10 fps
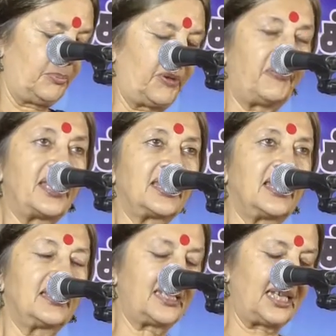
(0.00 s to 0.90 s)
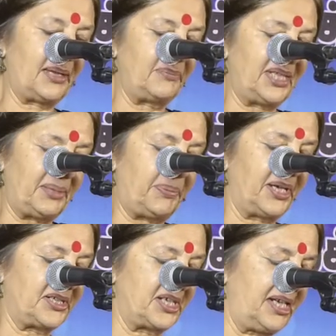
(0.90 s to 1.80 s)
Professor T.M.
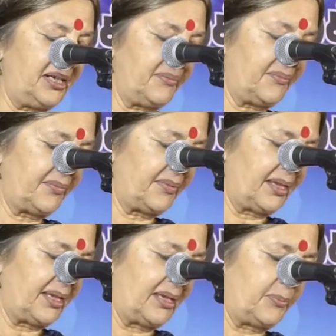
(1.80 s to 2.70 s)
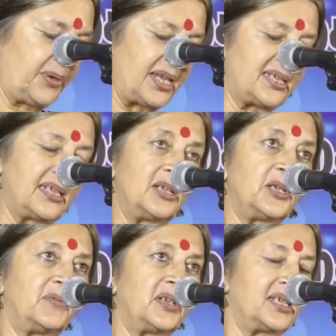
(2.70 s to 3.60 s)
Deepakji,
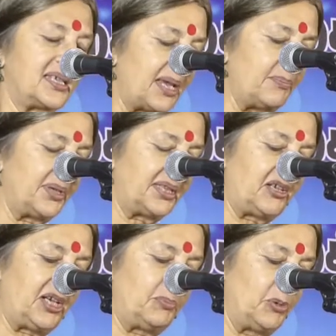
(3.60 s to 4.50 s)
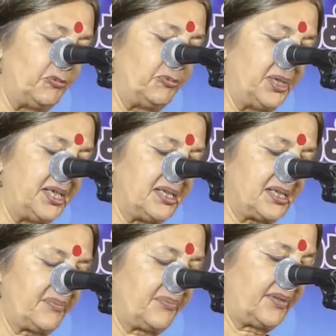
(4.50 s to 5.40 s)
President of the December 3
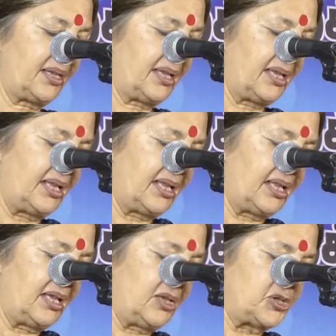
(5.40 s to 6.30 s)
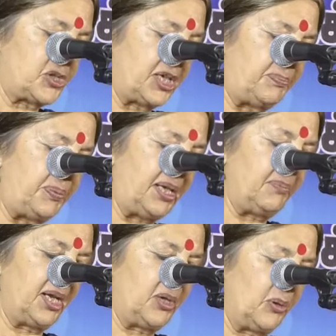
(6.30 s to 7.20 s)
Movement, Shri
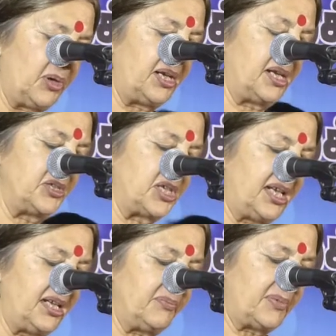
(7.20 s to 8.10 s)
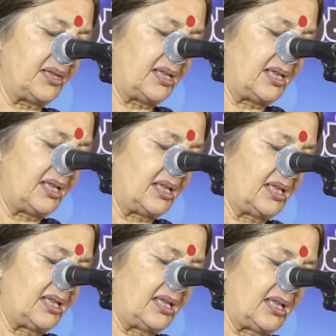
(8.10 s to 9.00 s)
P. Manoharanji,
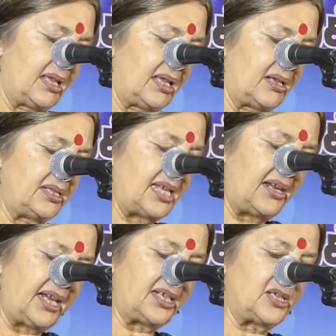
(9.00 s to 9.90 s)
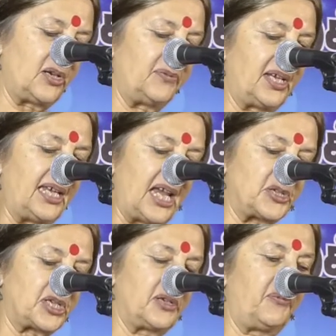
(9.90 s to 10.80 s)
Director of the
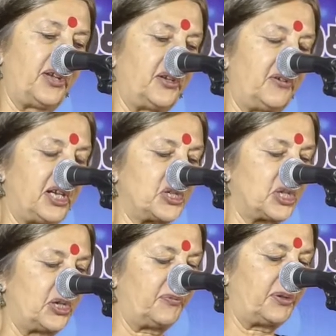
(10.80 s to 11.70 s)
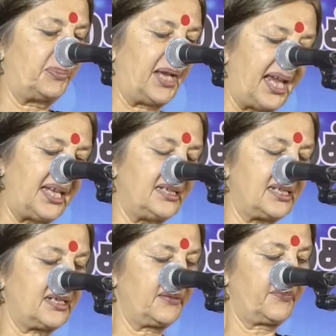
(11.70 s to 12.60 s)
National Federation of the Blind,